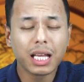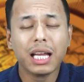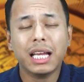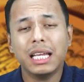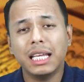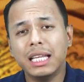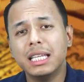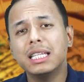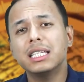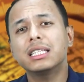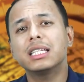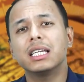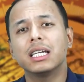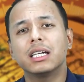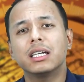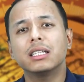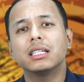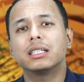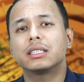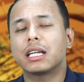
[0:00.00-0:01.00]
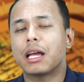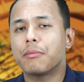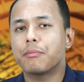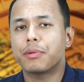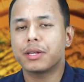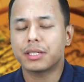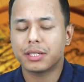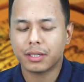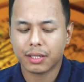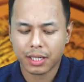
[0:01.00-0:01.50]
In this layer, the
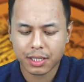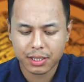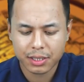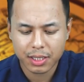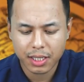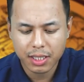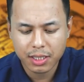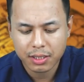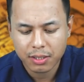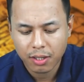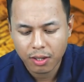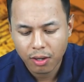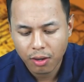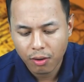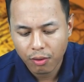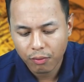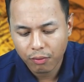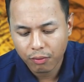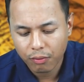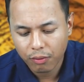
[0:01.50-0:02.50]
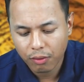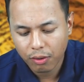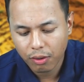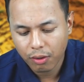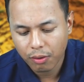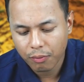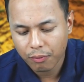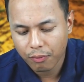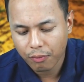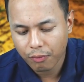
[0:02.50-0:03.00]
temperature ranges
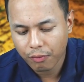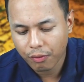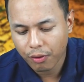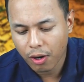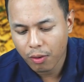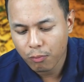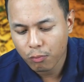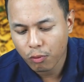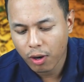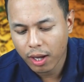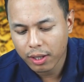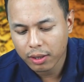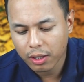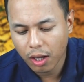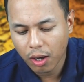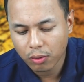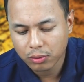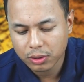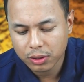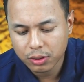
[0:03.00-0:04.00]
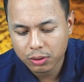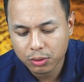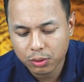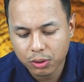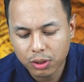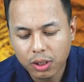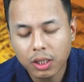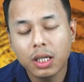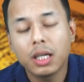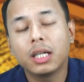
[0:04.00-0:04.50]
from 1000 to
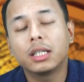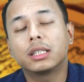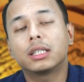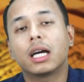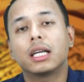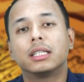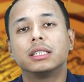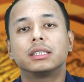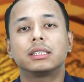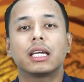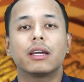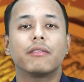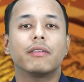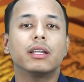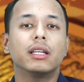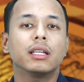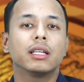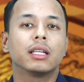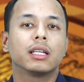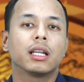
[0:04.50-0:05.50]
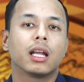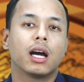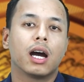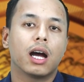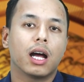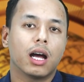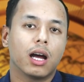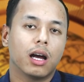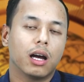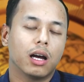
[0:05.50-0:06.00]

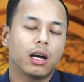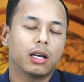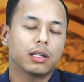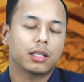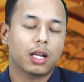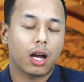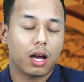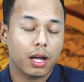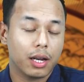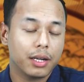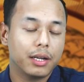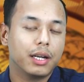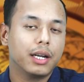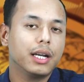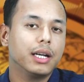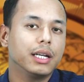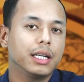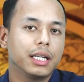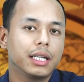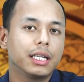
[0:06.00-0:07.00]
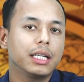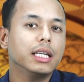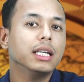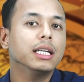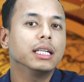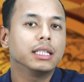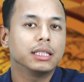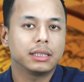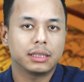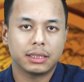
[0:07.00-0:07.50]
3700 degrees
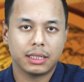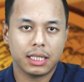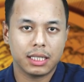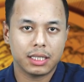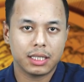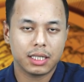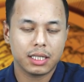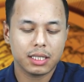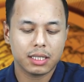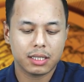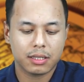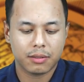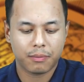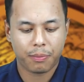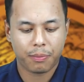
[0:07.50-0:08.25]
Celsius.